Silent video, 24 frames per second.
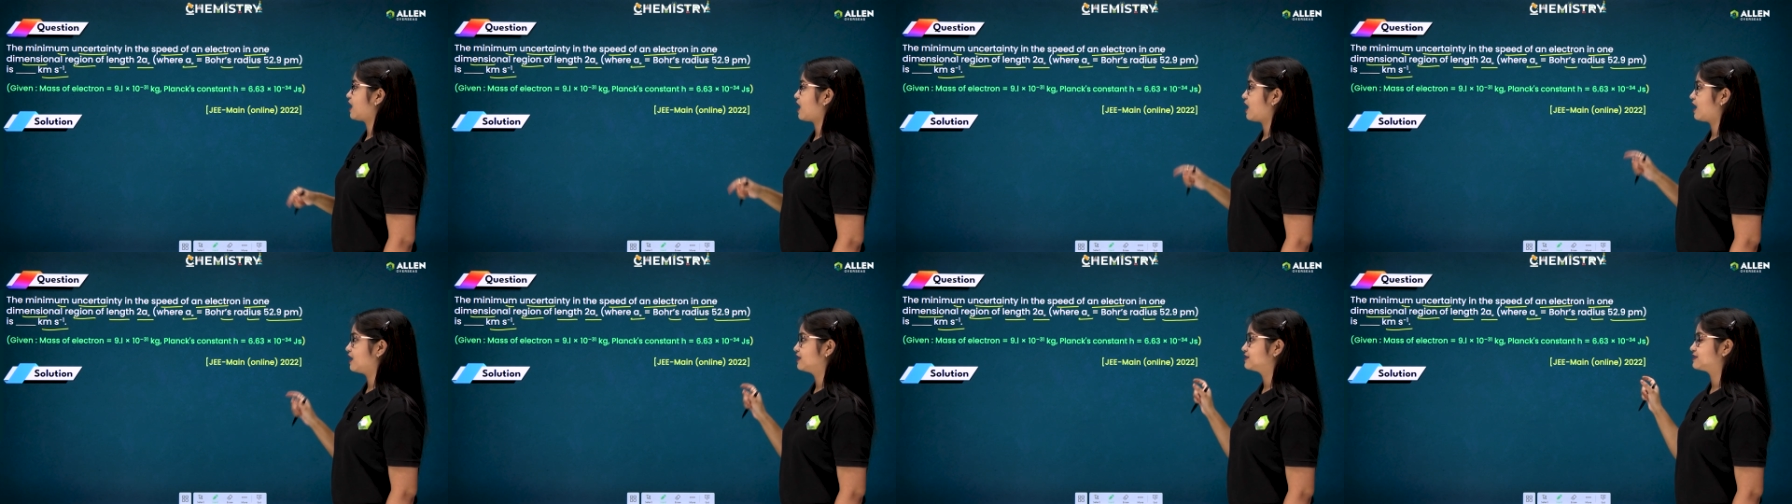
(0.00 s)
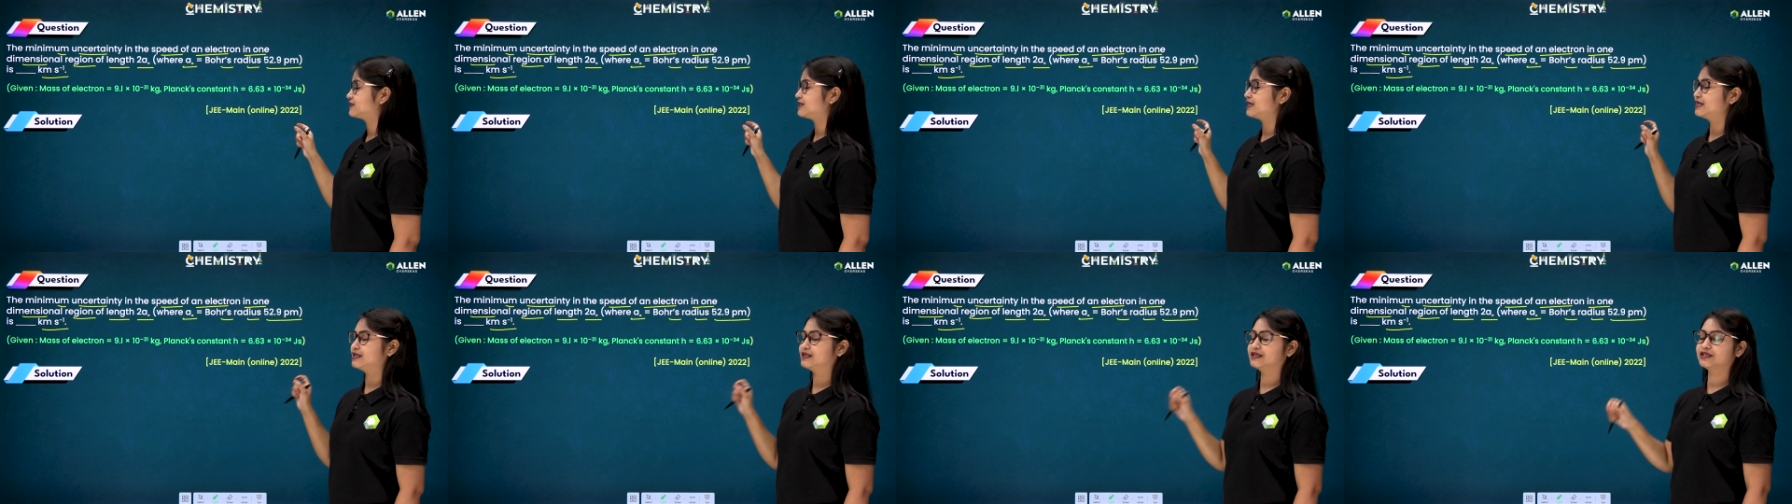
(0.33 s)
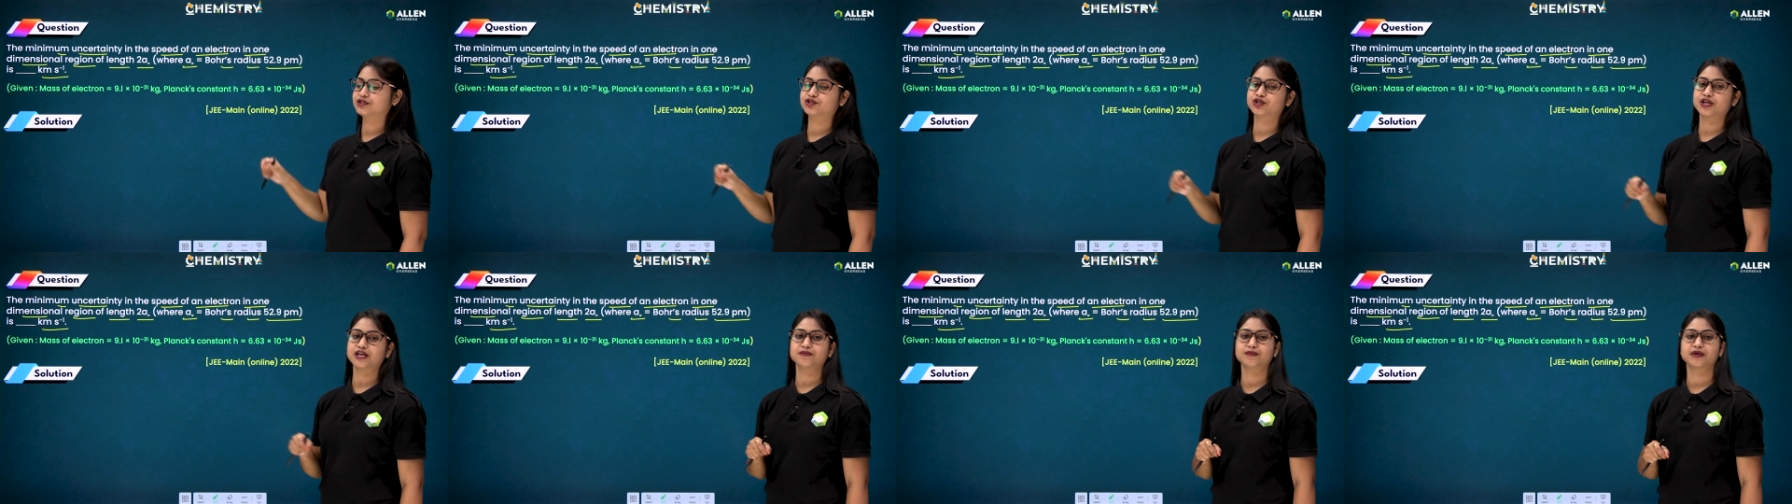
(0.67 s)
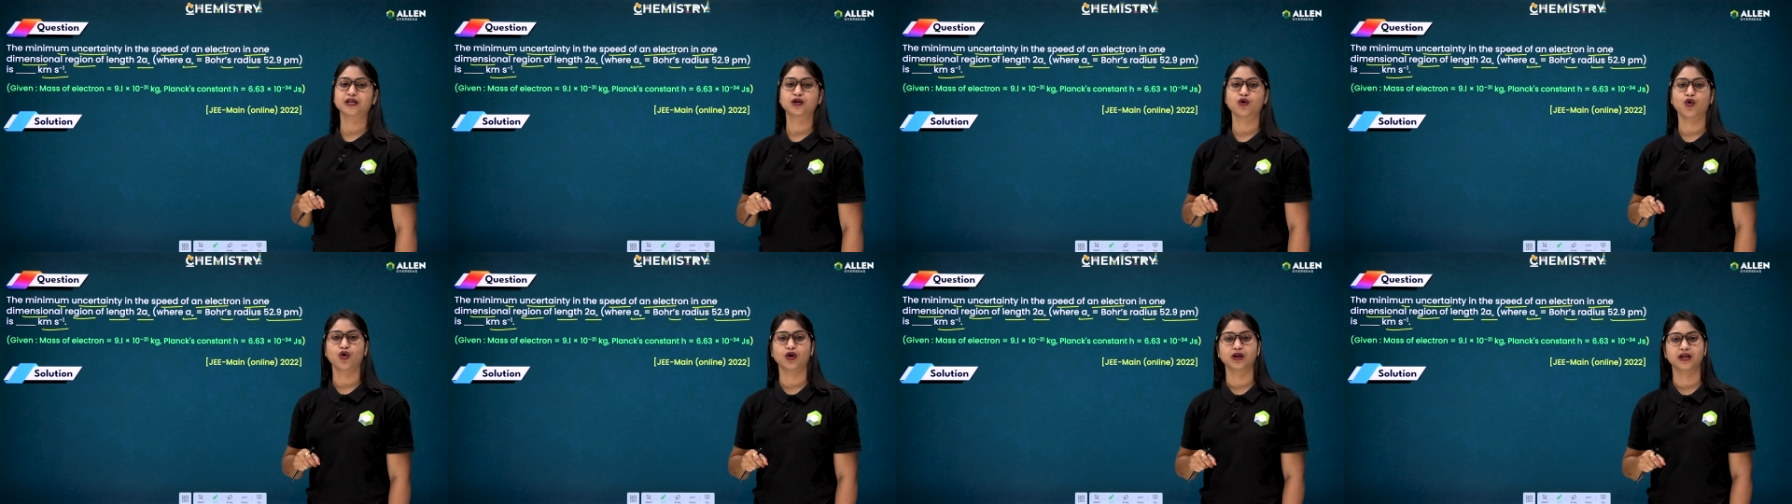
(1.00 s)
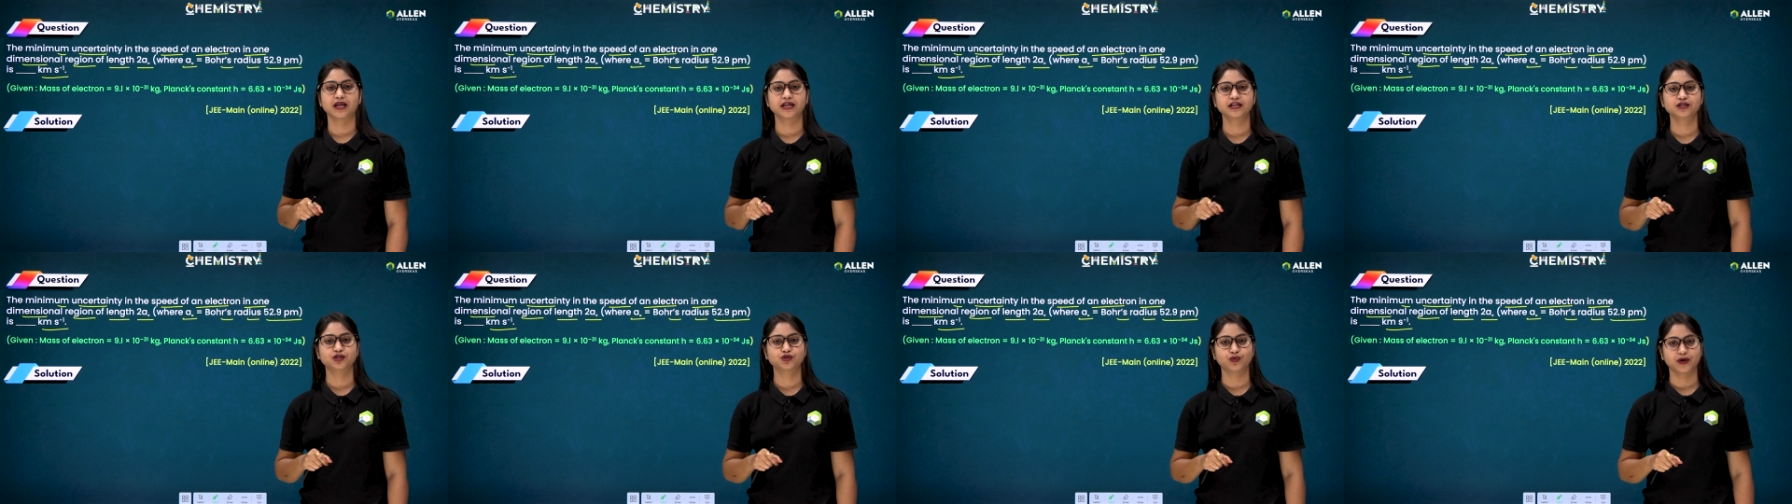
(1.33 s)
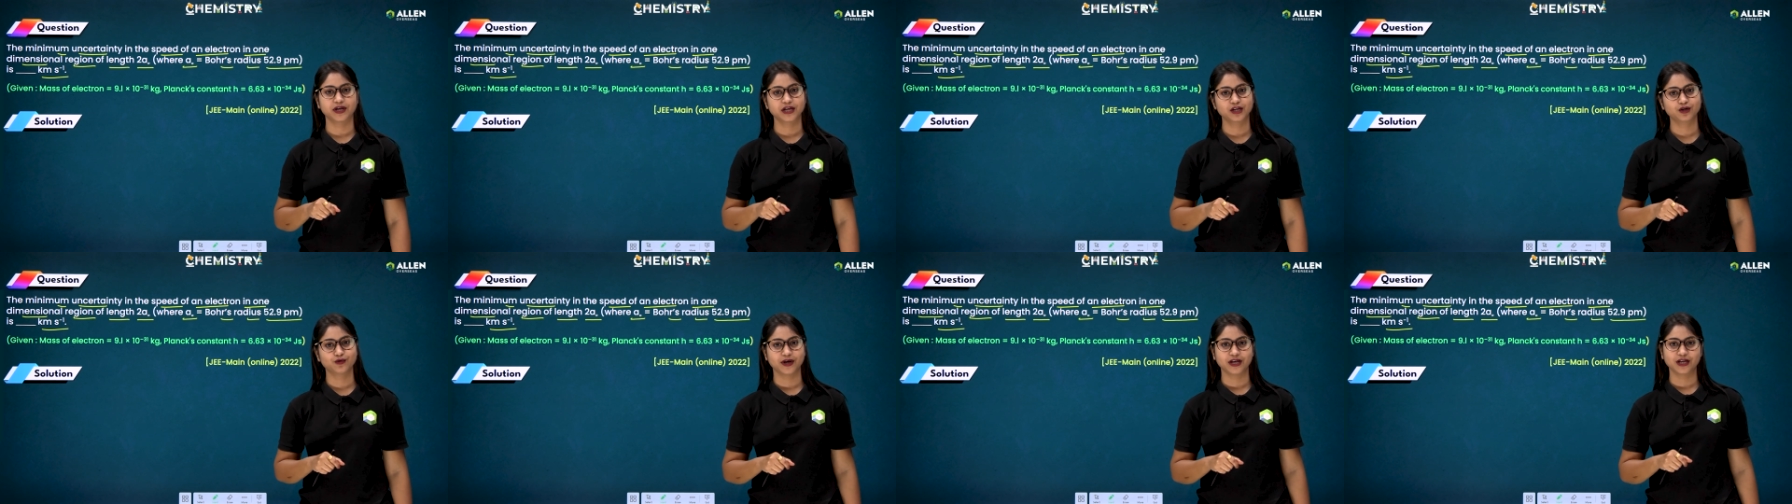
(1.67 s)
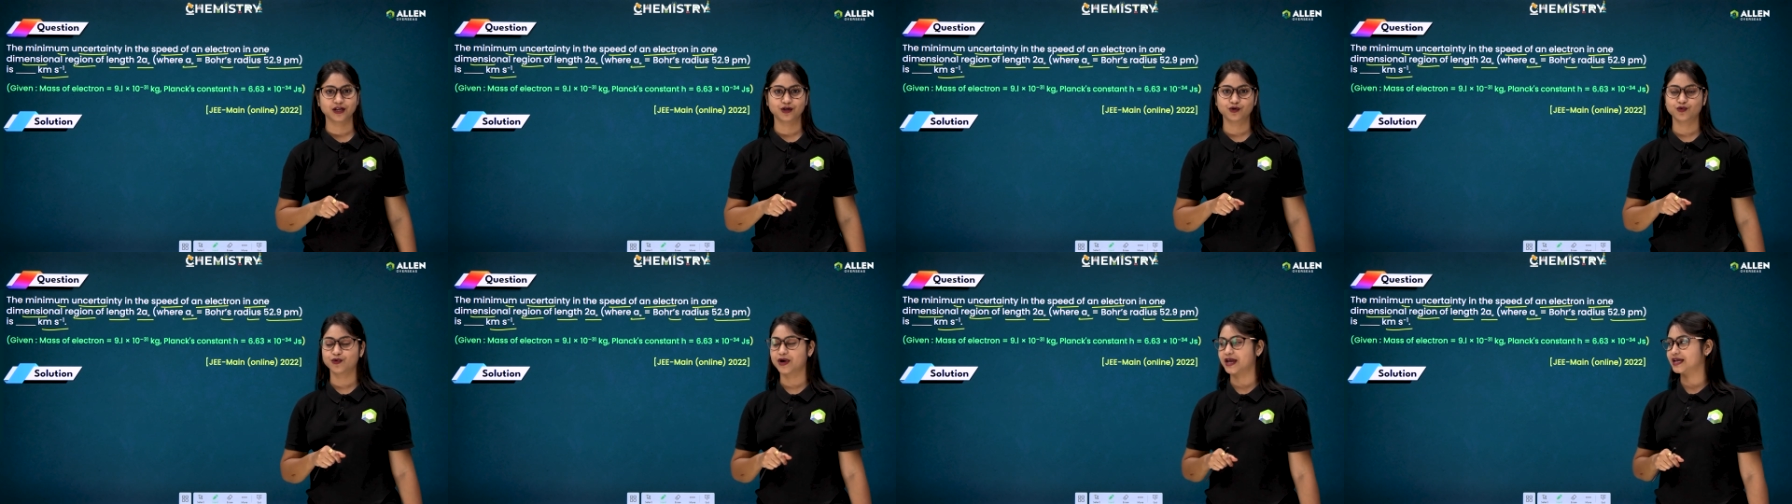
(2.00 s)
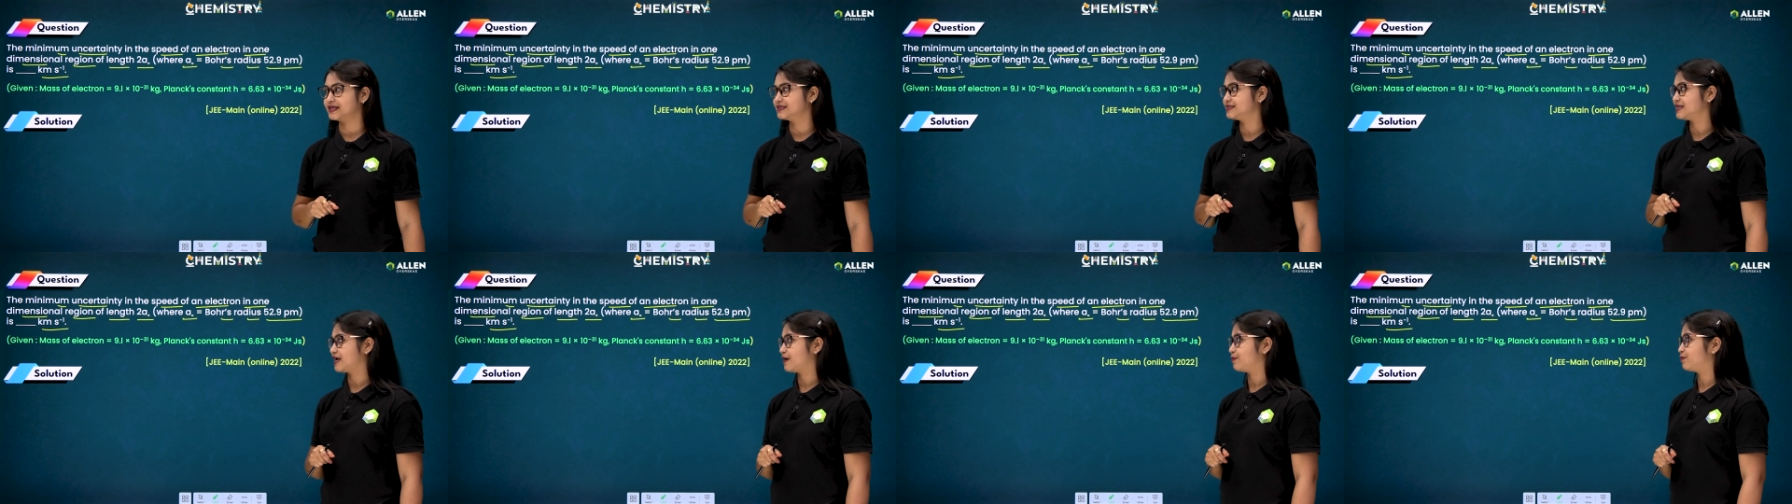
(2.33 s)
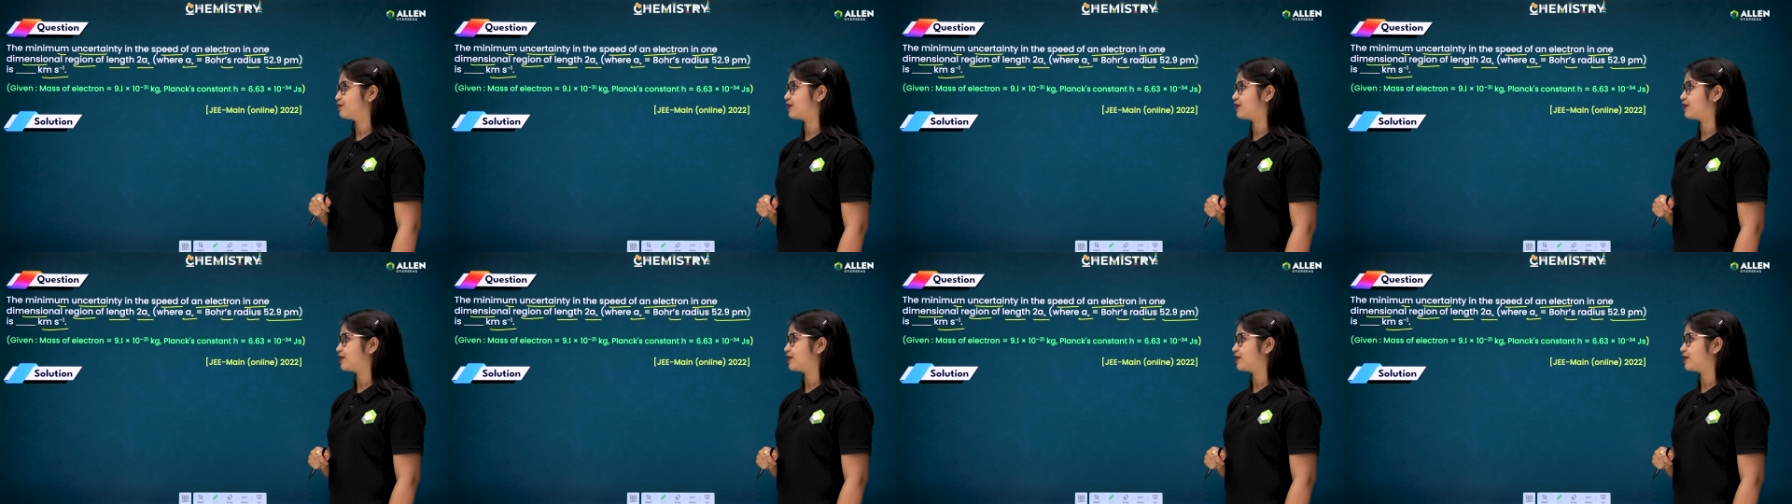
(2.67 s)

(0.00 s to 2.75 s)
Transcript: asked in the JEE Main Online 2022 exam,